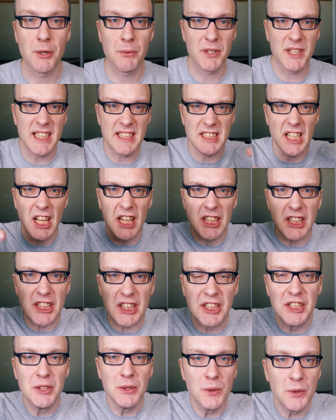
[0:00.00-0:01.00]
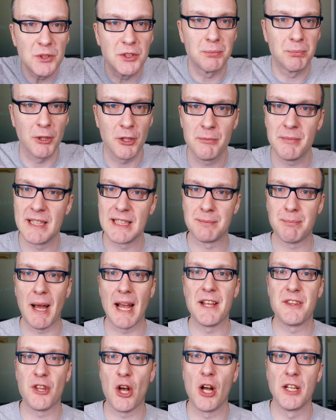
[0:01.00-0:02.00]
There were these huge Burmese
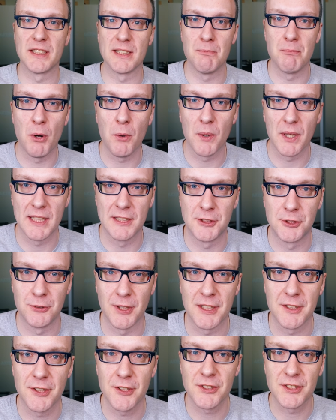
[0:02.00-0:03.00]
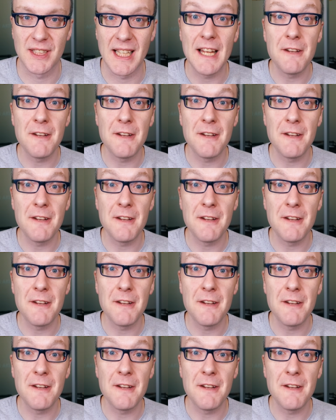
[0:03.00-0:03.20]
pythons and boa constrictors.